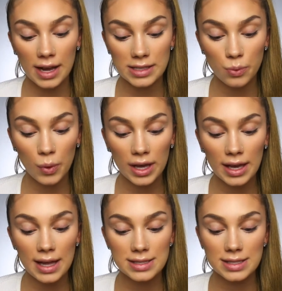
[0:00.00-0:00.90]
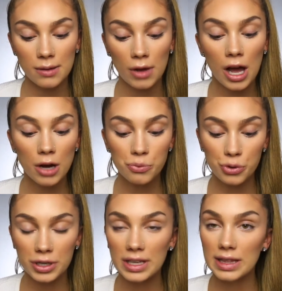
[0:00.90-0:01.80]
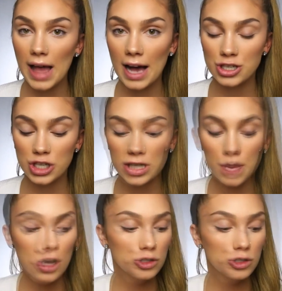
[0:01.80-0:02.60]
nice wing and some pretty lashes.